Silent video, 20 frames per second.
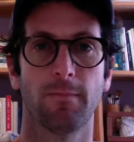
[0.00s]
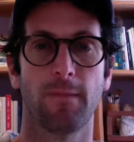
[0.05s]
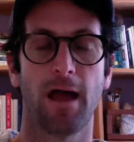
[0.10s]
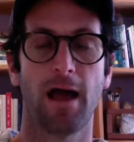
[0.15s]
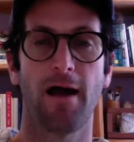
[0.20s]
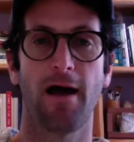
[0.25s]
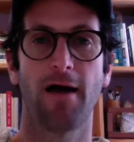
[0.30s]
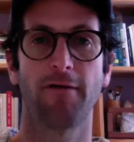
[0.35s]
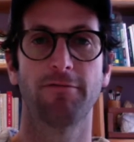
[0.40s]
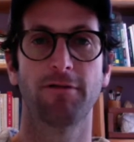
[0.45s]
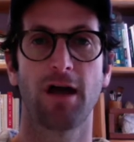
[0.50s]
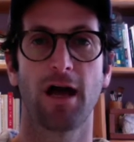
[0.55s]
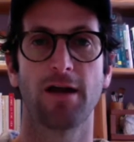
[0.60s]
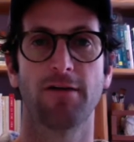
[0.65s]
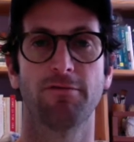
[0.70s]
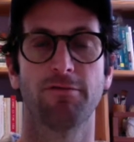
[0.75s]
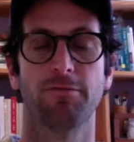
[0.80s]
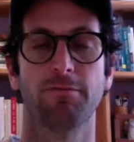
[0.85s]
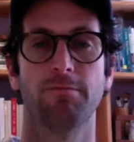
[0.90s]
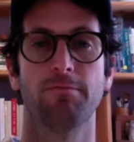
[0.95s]
I, I've kind
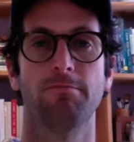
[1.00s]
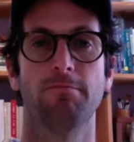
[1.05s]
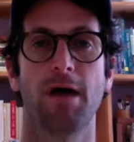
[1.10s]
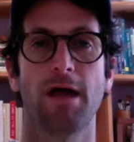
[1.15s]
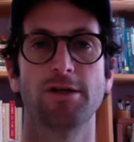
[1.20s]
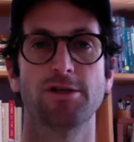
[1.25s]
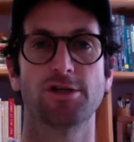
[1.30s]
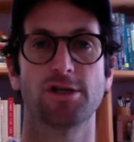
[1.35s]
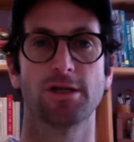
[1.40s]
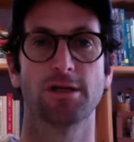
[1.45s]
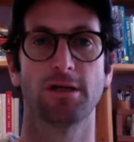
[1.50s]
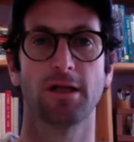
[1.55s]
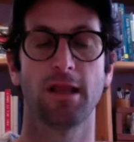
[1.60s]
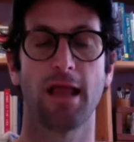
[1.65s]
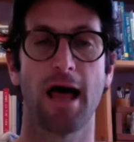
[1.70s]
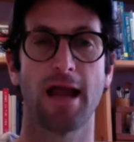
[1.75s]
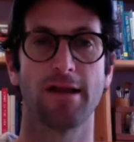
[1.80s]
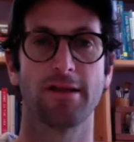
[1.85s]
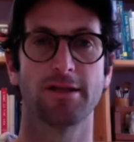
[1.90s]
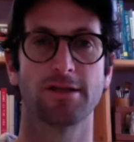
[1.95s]
of mentioned a
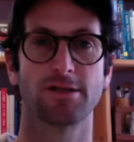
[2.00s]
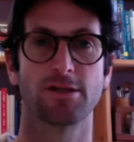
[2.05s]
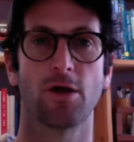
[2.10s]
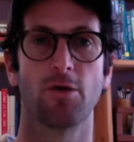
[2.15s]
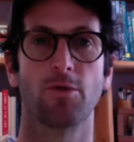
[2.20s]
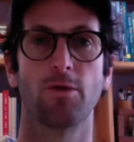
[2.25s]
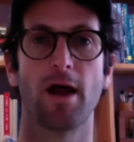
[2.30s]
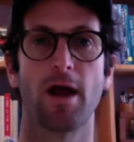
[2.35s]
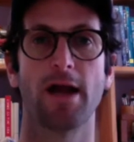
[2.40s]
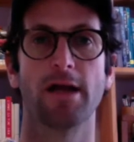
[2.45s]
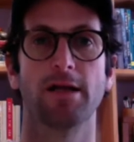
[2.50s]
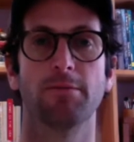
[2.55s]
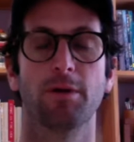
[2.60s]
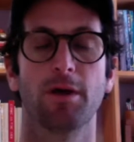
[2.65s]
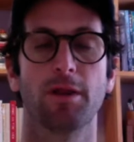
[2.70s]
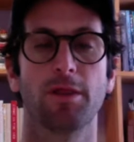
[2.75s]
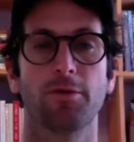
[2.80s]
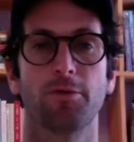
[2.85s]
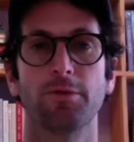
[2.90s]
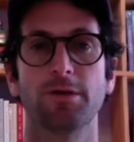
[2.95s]
lot of this already,
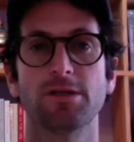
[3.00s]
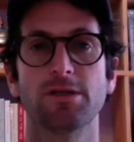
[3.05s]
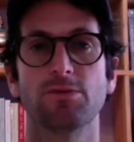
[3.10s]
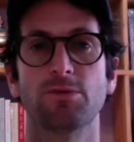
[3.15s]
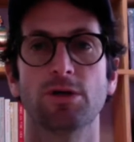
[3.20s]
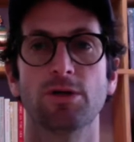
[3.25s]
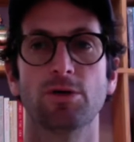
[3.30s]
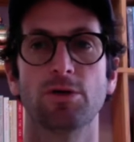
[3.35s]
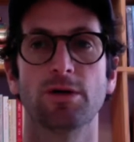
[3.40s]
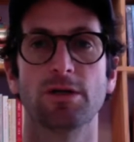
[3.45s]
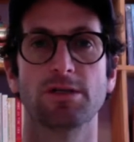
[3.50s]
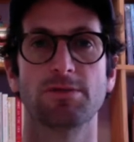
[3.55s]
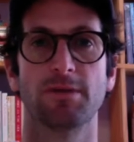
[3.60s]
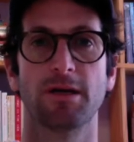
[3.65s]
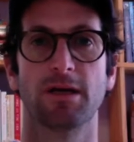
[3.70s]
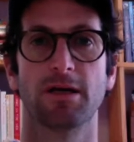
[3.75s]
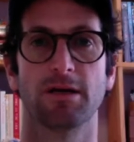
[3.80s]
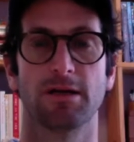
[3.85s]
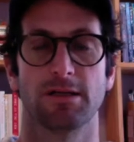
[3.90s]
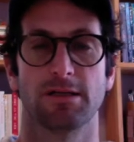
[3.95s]
but the reason we do it is
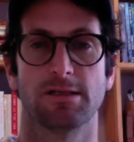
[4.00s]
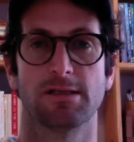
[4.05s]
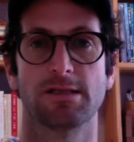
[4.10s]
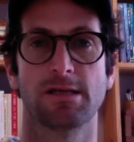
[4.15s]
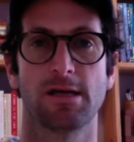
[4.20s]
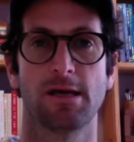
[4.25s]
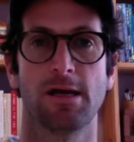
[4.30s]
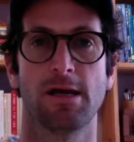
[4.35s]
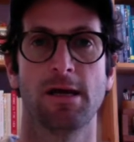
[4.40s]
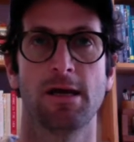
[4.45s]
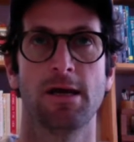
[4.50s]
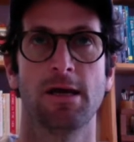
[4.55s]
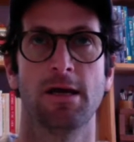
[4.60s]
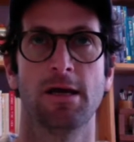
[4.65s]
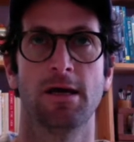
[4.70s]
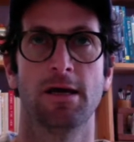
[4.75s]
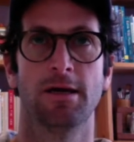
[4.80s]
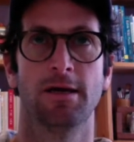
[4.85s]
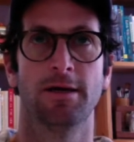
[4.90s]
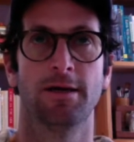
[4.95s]
because
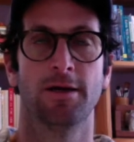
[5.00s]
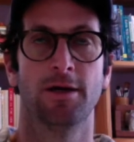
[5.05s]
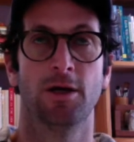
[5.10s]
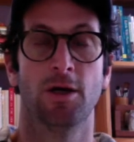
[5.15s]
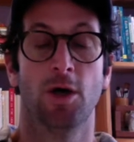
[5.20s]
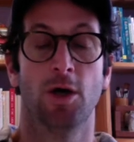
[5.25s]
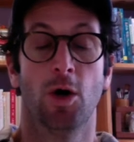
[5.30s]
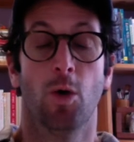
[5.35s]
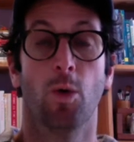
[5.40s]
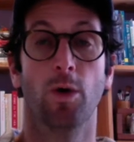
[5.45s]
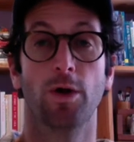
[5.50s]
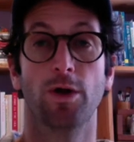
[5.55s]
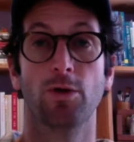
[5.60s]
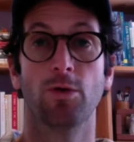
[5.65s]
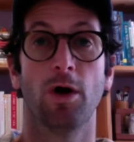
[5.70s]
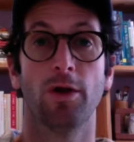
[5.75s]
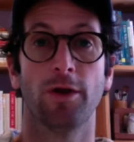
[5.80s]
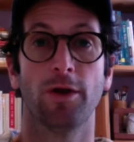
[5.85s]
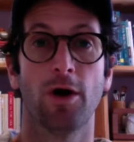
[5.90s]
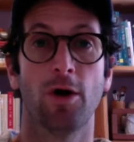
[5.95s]
well, you
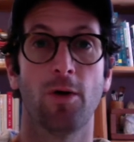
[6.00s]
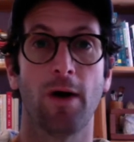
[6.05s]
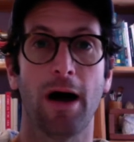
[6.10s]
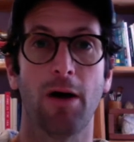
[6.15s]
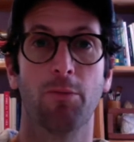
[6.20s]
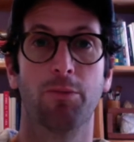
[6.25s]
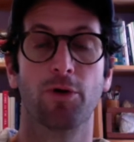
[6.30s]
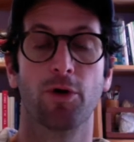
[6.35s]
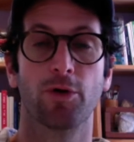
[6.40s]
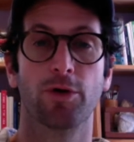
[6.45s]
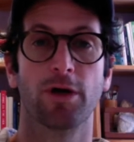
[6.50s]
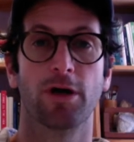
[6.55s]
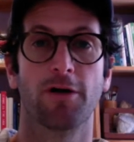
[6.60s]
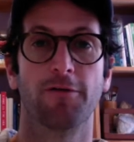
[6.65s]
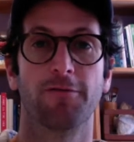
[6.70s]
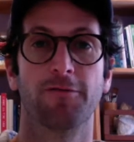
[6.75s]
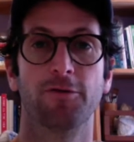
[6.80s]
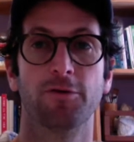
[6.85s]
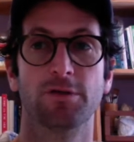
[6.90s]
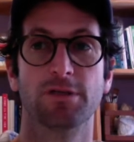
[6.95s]
all know how broken our
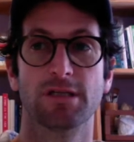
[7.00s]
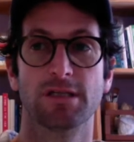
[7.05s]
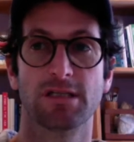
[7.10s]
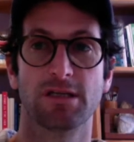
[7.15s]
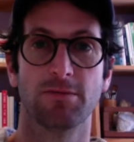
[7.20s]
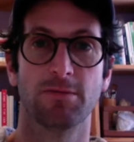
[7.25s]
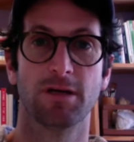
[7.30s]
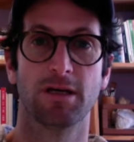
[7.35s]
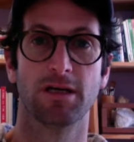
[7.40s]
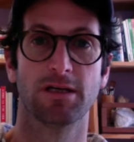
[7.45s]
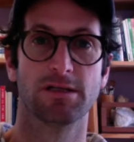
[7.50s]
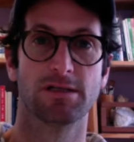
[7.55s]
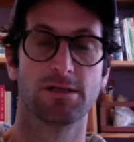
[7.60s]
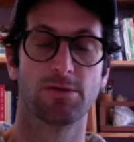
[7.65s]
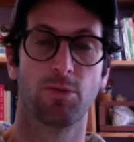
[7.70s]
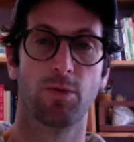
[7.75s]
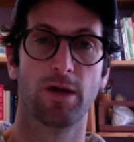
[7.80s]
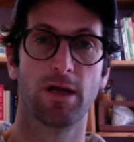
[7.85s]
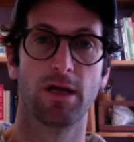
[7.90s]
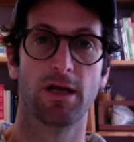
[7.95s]
food system is.
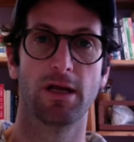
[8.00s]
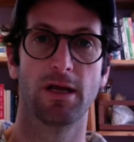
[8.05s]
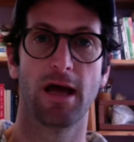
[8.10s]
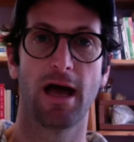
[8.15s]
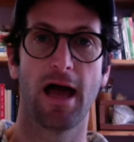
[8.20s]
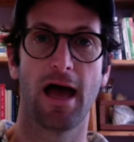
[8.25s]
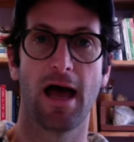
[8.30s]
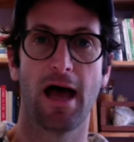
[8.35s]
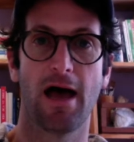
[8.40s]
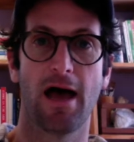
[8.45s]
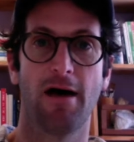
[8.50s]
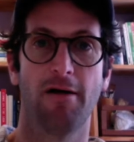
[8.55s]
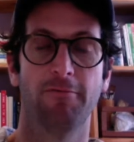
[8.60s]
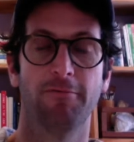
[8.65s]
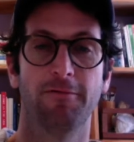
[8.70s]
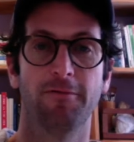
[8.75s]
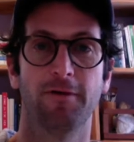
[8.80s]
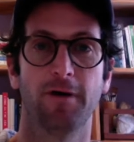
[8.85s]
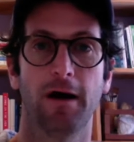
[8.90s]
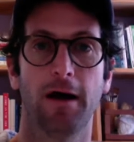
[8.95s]
We have
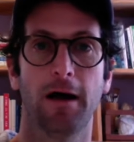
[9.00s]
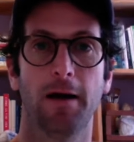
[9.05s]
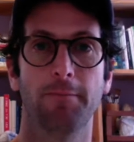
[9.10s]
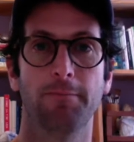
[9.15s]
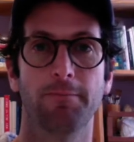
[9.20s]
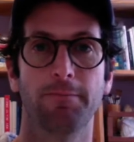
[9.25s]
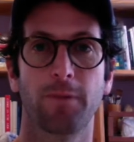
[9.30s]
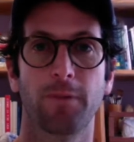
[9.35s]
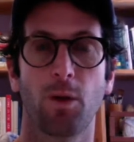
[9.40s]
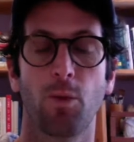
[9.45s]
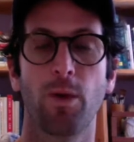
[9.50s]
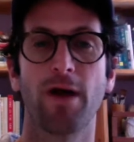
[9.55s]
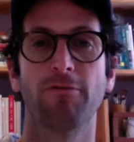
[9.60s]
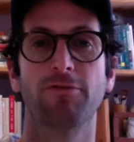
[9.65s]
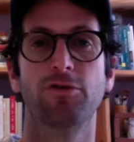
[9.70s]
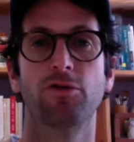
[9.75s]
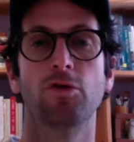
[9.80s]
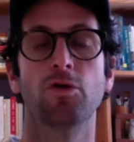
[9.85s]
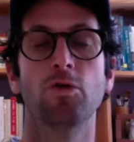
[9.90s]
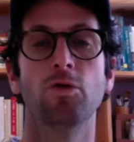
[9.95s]
um, we
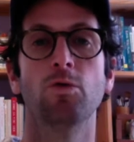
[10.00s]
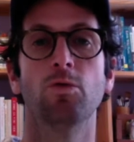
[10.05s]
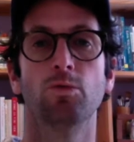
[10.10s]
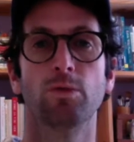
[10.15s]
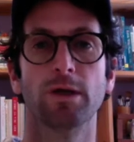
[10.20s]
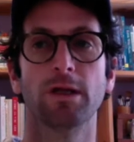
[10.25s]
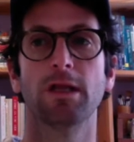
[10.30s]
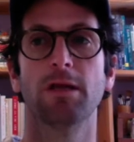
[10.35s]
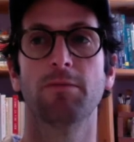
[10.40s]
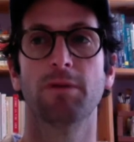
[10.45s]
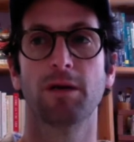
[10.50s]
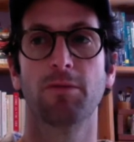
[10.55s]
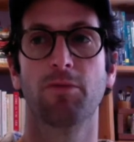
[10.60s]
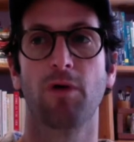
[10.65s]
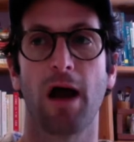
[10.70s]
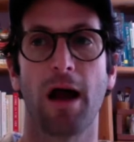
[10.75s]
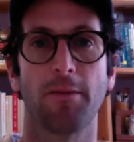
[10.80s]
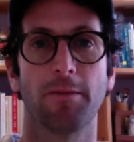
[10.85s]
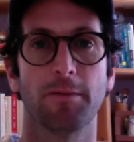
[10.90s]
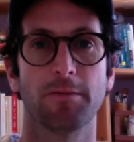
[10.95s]
have two really big
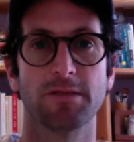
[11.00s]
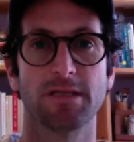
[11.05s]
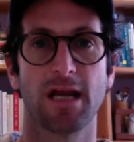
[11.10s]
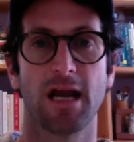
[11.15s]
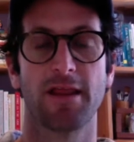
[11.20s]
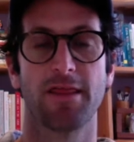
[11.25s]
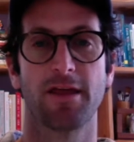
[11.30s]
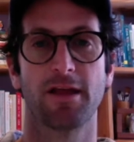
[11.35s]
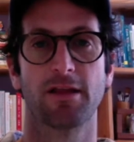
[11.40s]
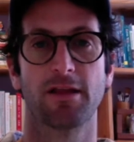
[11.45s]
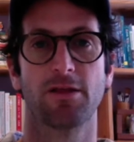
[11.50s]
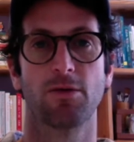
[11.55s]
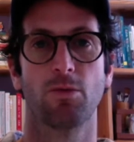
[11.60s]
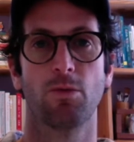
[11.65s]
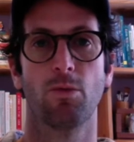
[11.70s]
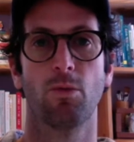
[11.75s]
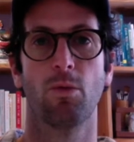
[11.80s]
problems that I think that